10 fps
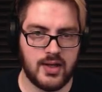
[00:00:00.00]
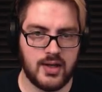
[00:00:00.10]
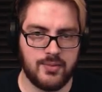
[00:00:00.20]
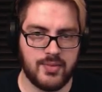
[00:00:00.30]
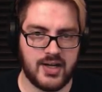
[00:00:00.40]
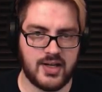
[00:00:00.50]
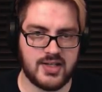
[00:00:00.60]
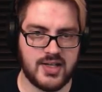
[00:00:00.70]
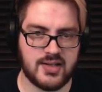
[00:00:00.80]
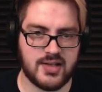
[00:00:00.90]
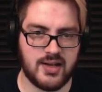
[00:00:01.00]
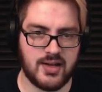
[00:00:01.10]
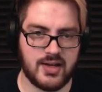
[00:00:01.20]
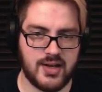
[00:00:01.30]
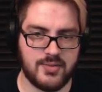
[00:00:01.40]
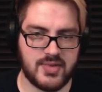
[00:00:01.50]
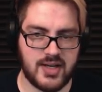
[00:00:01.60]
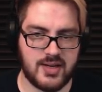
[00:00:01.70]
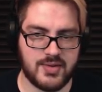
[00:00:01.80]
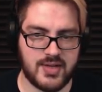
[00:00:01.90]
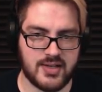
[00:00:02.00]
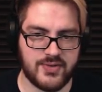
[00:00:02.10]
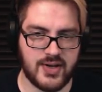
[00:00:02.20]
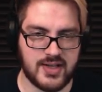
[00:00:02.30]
But I say this a lot. I keep saying this phrase and